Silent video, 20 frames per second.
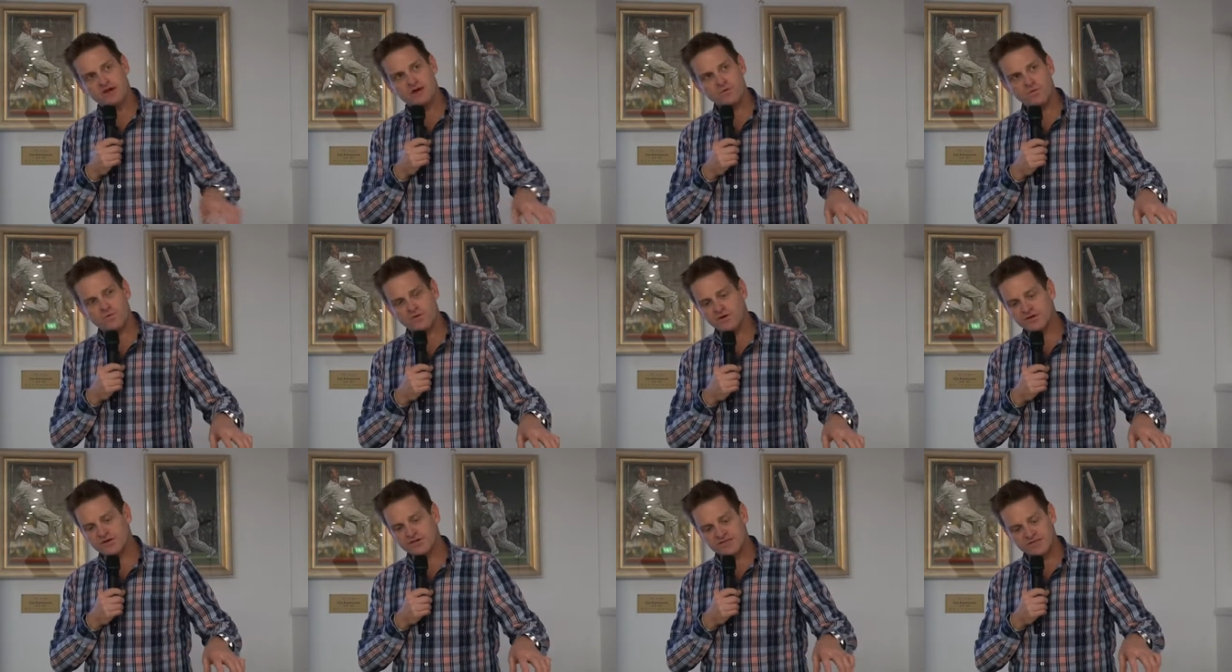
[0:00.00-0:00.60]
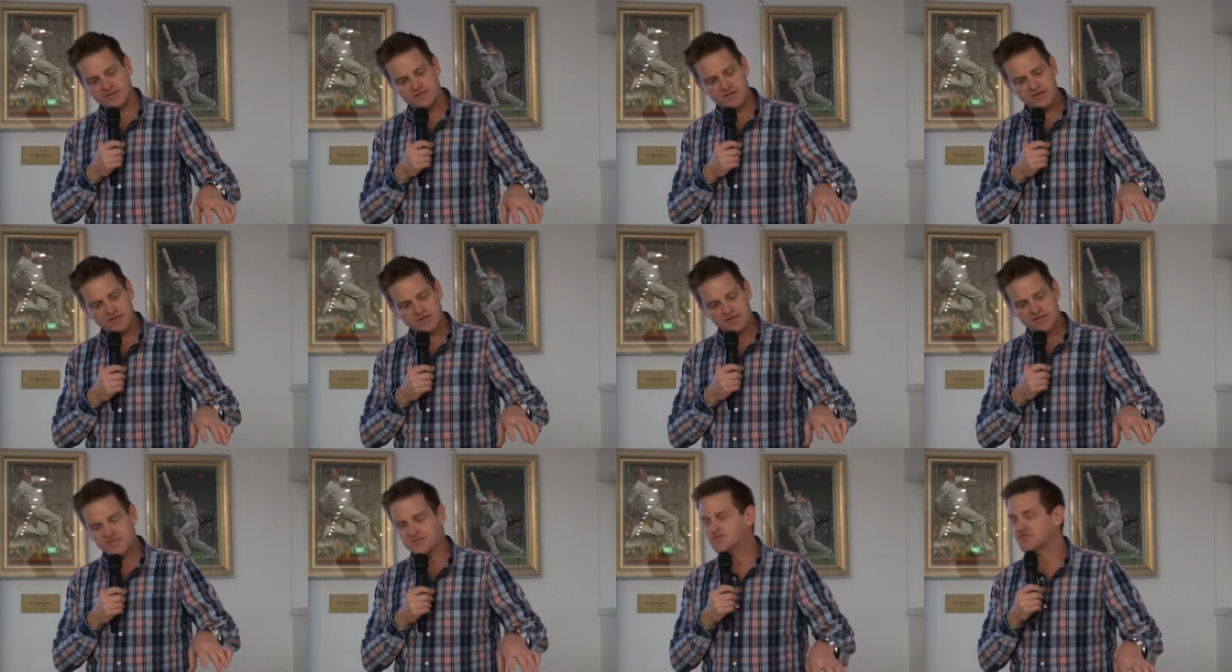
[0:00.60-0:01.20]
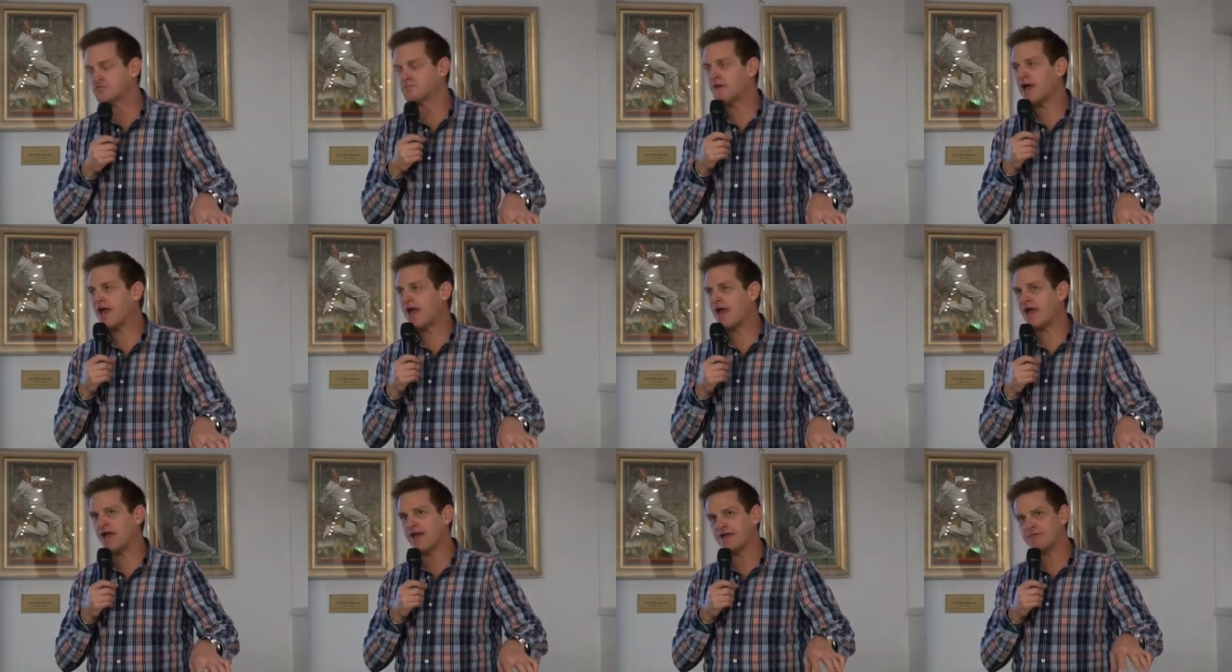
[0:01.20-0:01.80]
I worked in, in
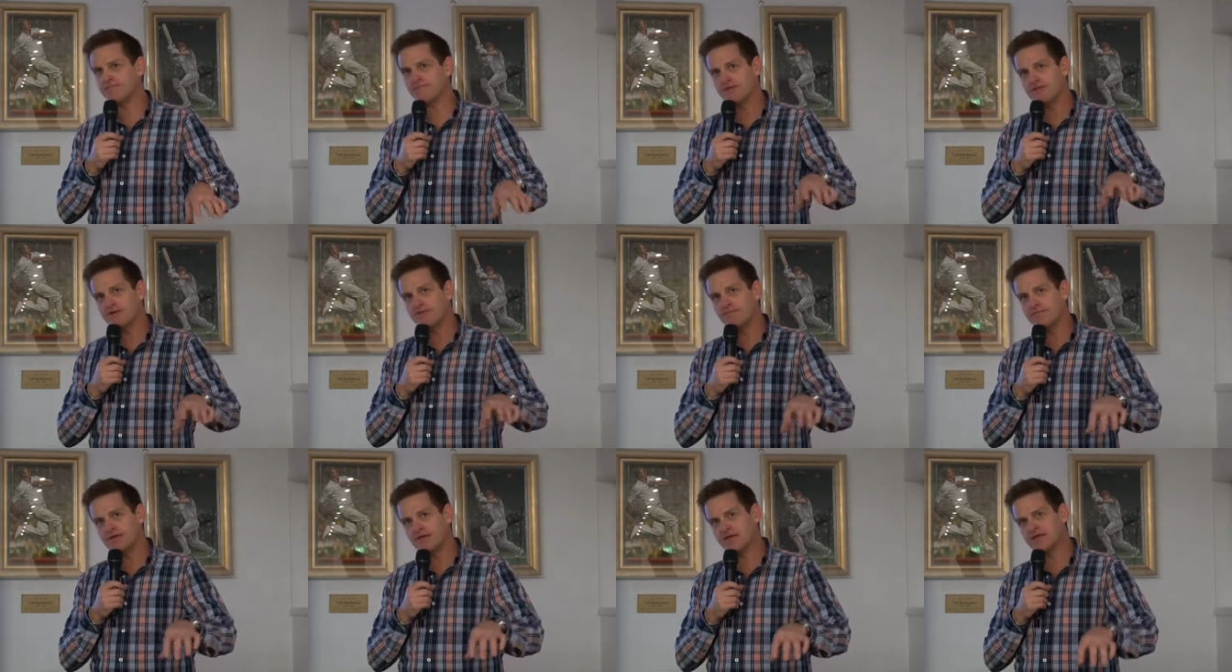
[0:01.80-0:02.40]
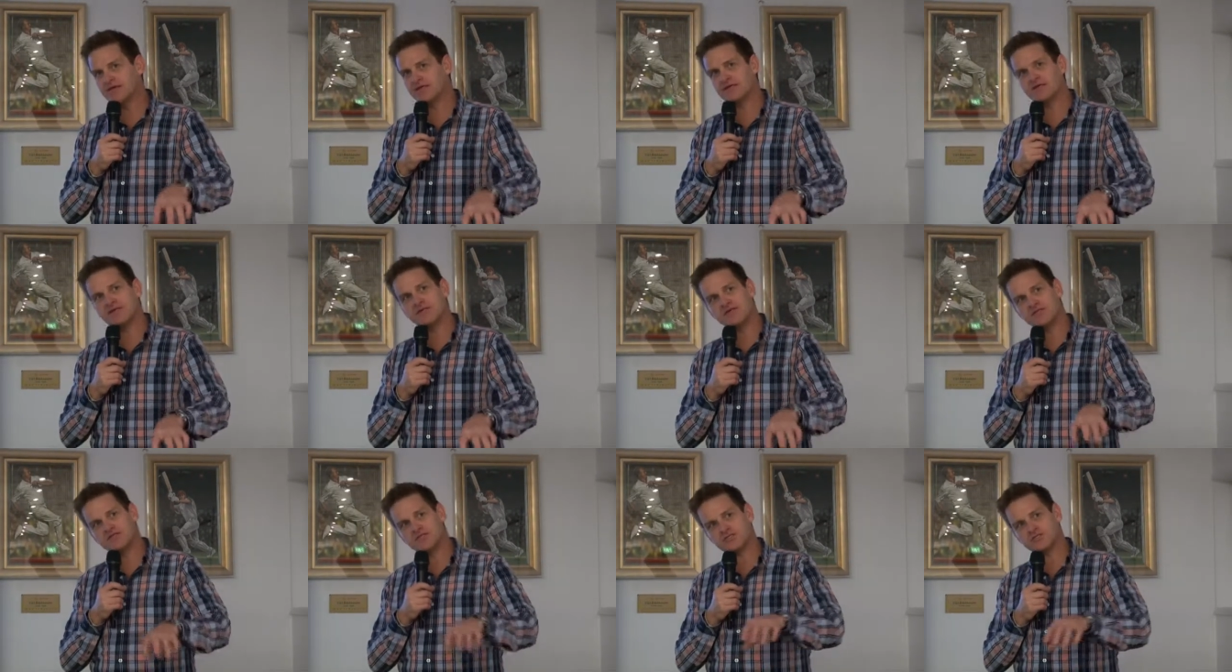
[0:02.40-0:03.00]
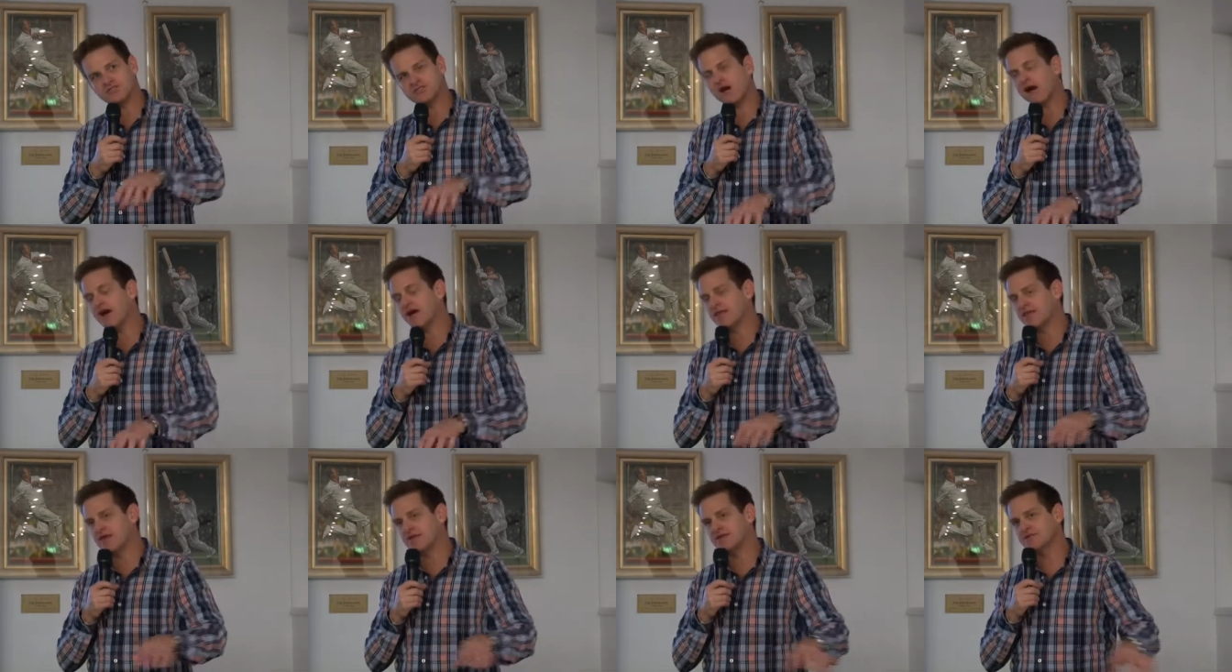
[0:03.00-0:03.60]
Japan, Indonesia,
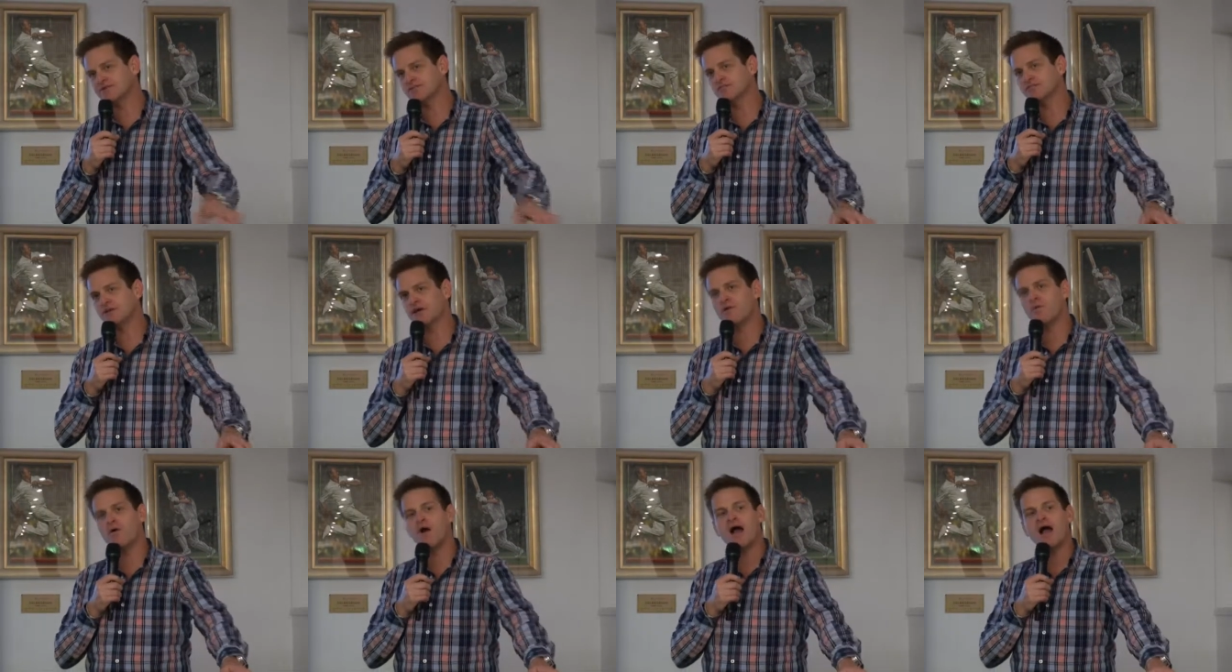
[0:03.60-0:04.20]
Thailand, Australia.